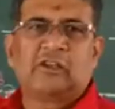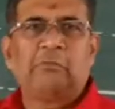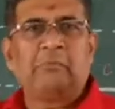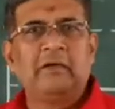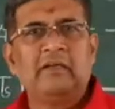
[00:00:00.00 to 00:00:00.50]

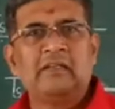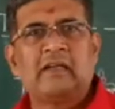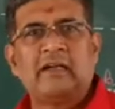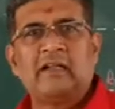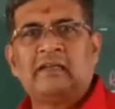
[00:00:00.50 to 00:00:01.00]
experiment is
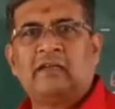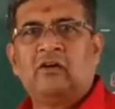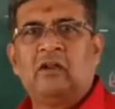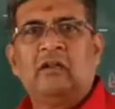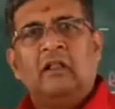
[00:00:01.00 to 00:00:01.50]
conducted
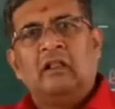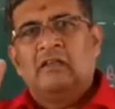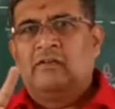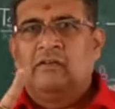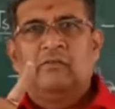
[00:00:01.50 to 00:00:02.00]

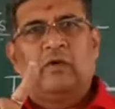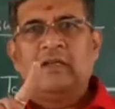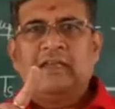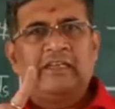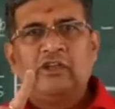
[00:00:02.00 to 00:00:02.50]
on
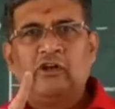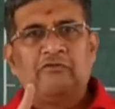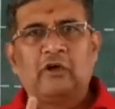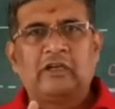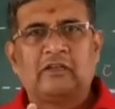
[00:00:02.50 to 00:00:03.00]
1 kg
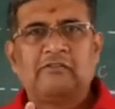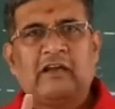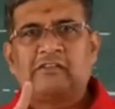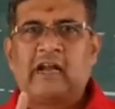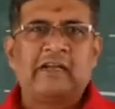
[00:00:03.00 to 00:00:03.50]
of water. We
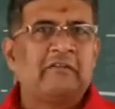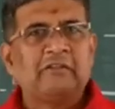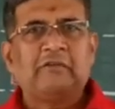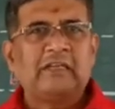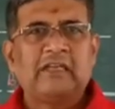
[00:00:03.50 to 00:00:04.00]
have
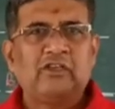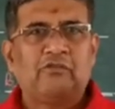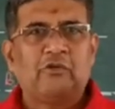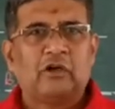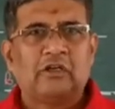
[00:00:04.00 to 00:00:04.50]
started with 1
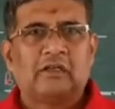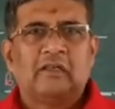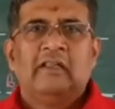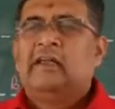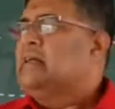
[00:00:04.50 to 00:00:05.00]
kg of
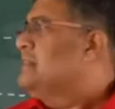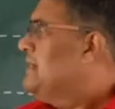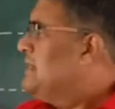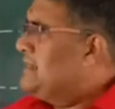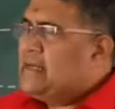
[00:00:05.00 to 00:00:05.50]
water.
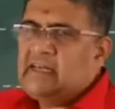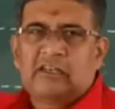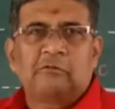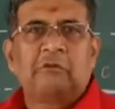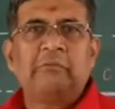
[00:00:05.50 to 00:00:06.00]
The
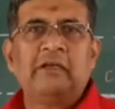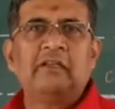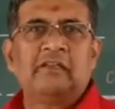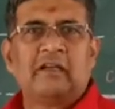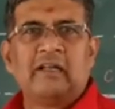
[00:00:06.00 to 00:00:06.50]
entire experiment
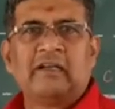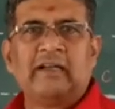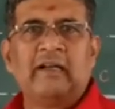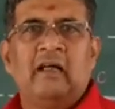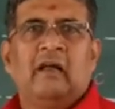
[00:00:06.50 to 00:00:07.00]
is
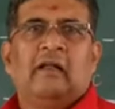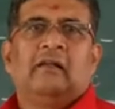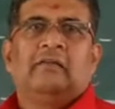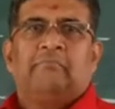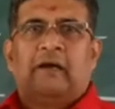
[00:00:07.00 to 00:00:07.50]

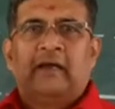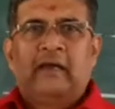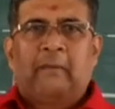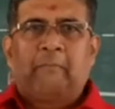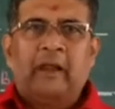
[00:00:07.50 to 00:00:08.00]
conducted by
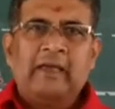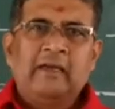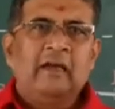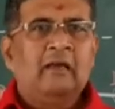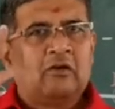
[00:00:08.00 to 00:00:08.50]

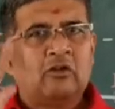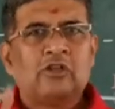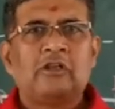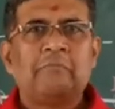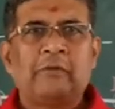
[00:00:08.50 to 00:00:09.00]
applying a
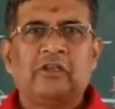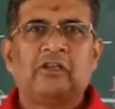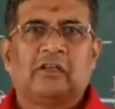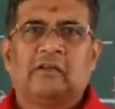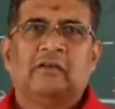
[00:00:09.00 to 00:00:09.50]
constant
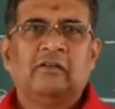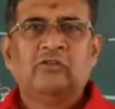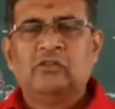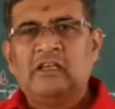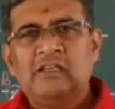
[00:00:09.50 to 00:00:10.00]
pressure.
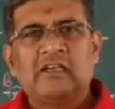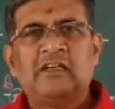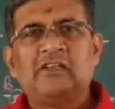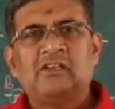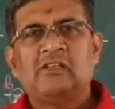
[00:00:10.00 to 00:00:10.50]
These
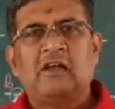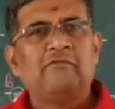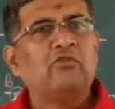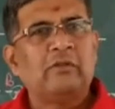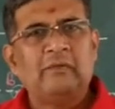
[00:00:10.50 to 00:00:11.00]
conditions
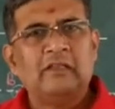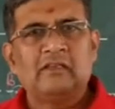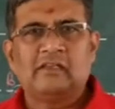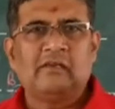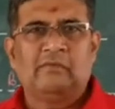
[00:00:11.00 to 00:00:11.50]
have to remain
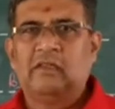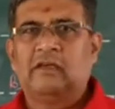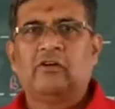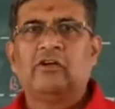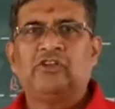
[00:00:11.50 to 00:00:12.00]
the same. They
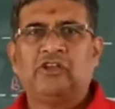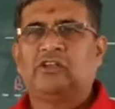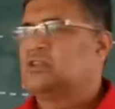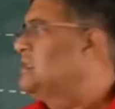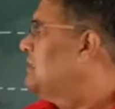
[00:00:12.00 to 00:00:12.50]
cannot
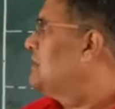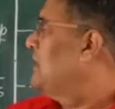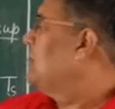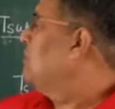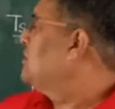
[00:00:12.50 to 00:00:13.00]
change. That is,
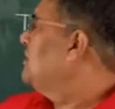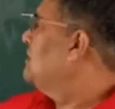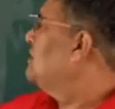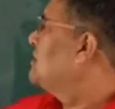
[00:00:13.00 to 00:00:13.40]
I cannot change